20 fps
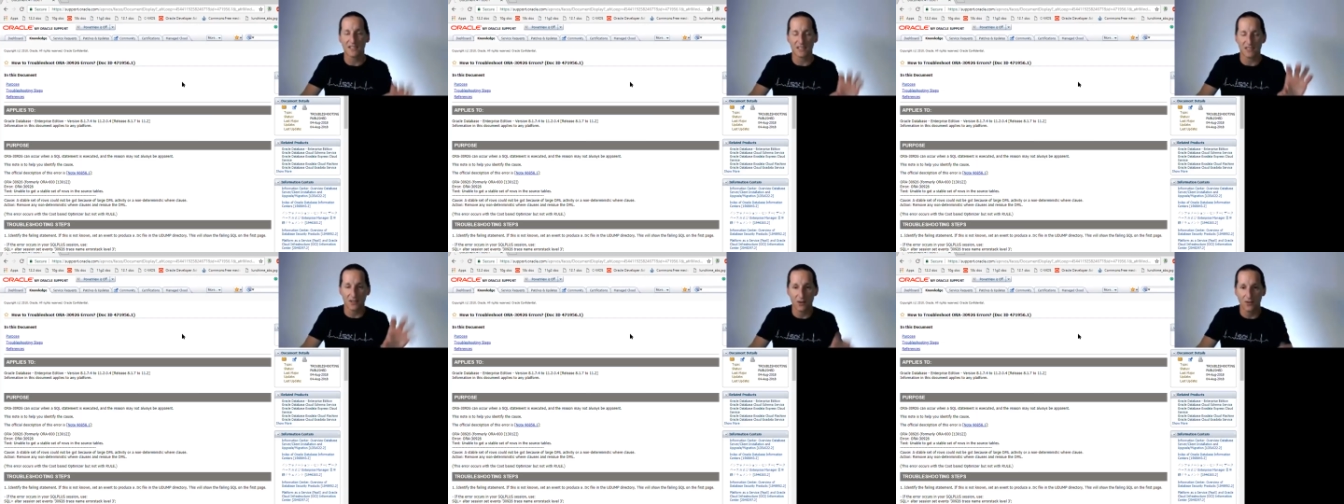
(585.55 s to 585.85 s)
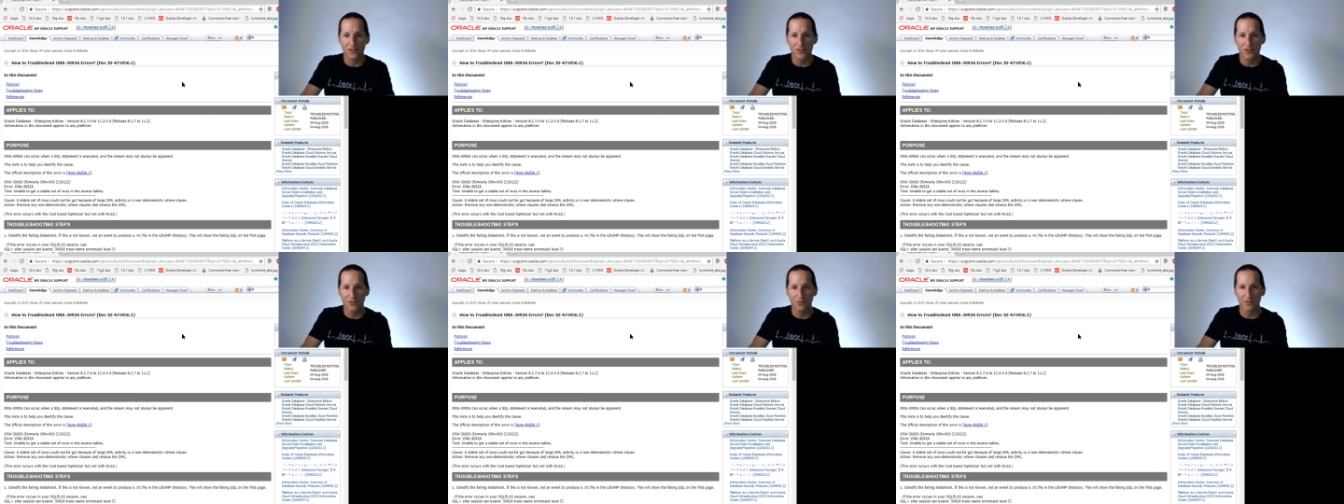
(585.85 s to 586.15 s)
It
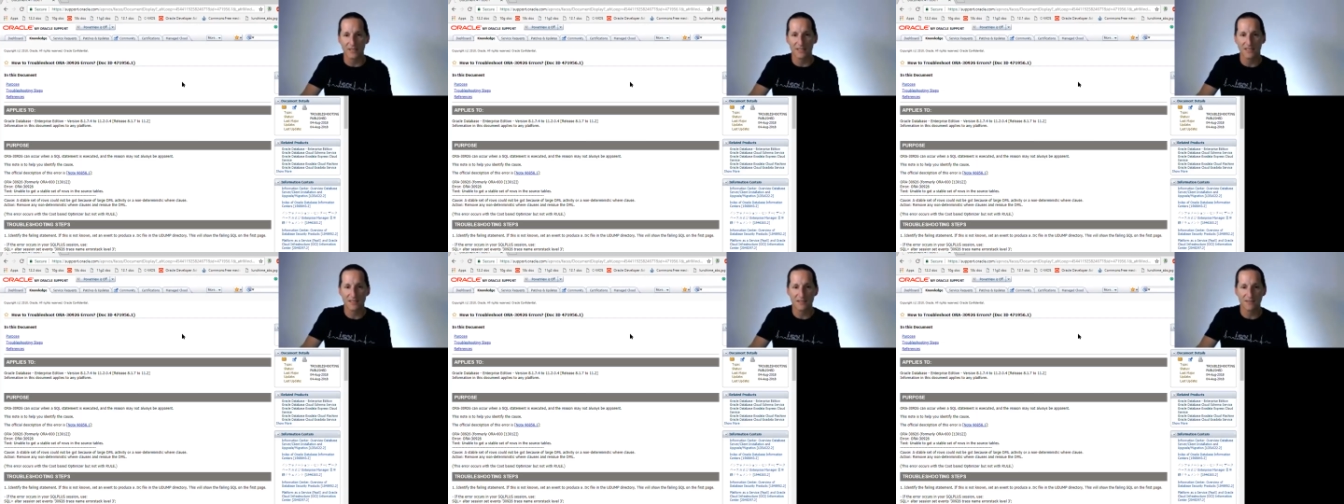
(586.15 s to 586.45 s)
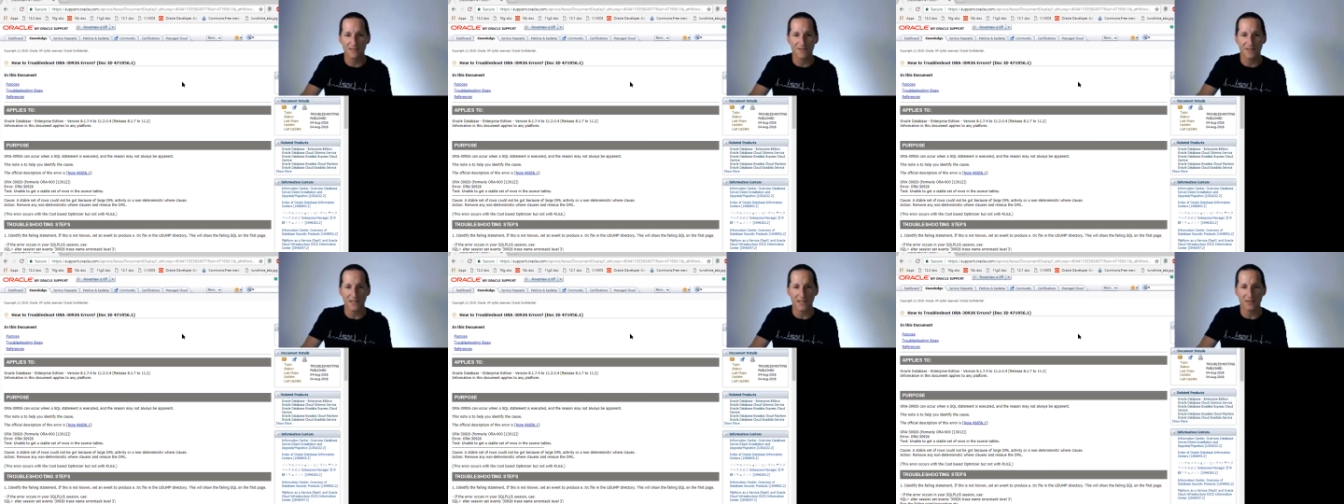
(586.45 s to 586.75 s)
goes through a list
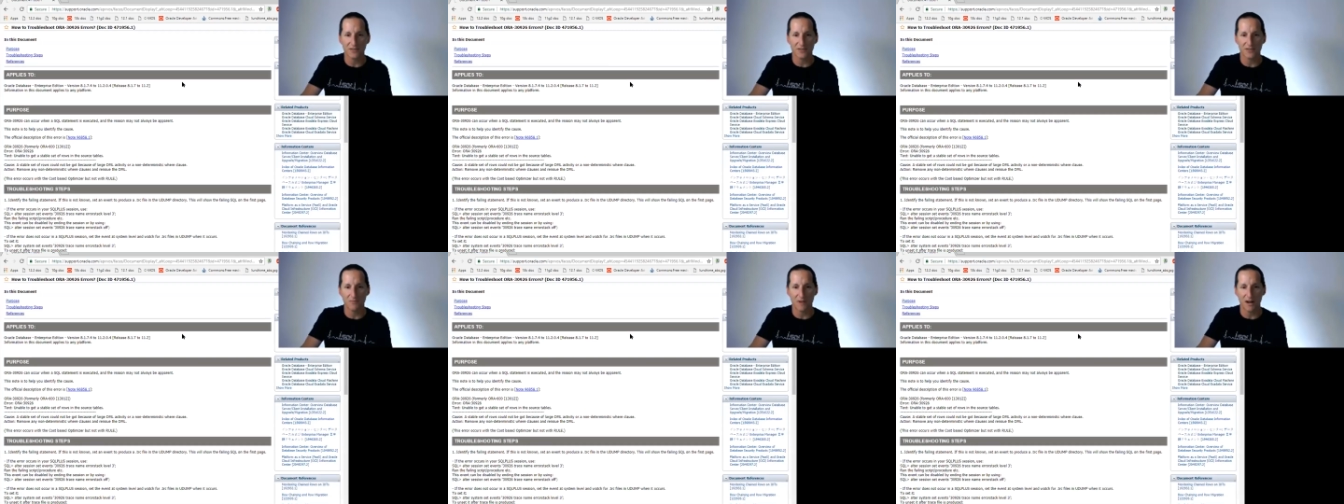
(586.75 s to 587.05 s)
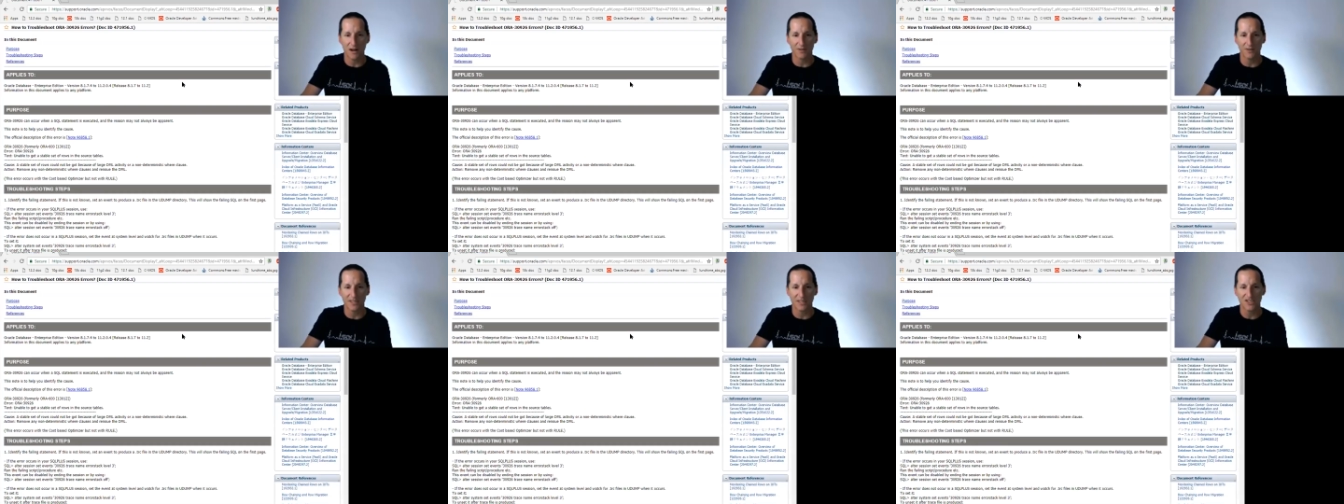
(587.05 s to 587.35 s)
of things you
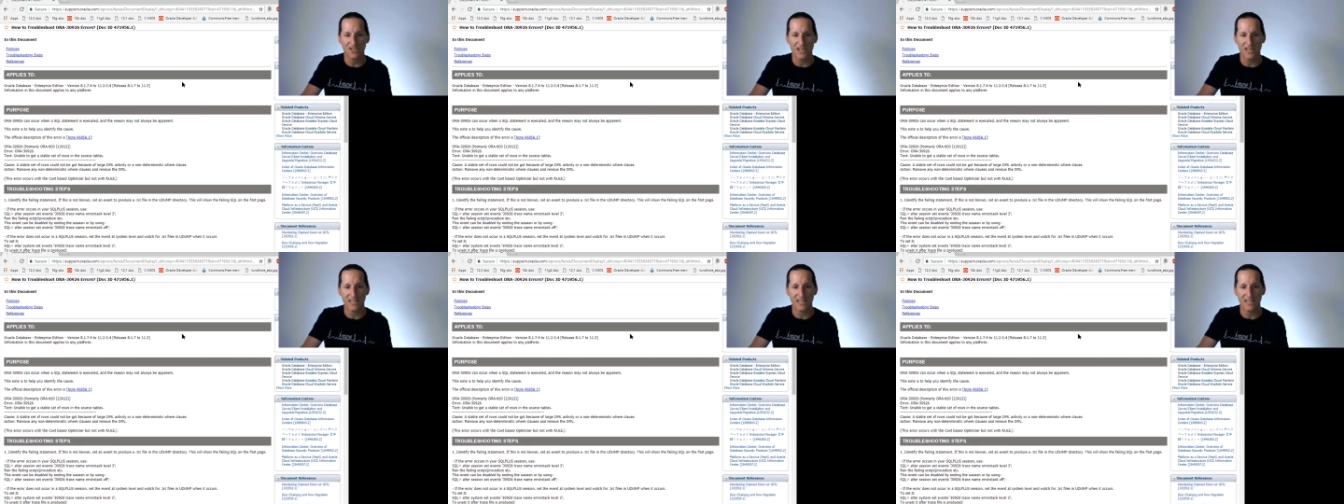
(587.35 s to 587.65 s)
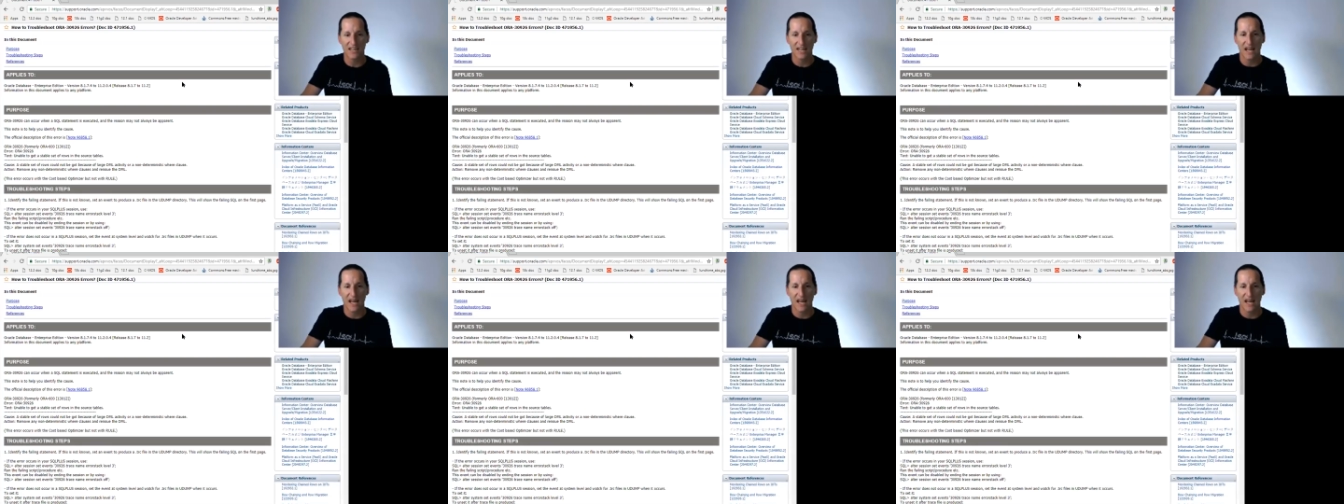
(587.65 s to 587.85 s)
might want to check,